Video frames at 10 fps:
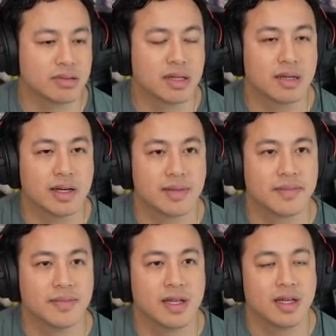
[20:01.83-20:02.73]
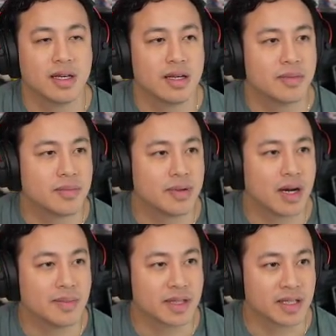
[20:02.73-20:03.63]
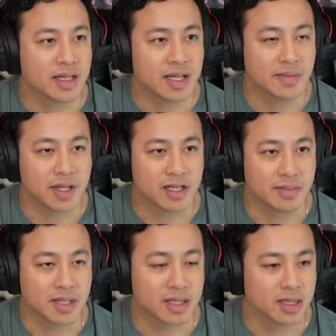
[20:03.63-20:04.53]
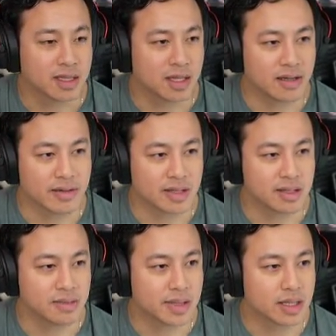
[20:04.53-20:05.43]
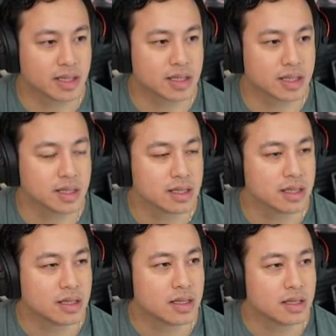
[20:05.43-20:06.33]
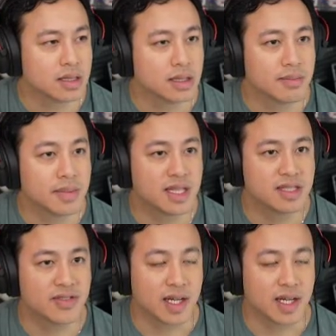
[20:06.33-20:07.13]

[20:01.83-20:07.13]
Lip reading: All right. Probably going to end up documenting a lot of this, to be honest. But that's fine.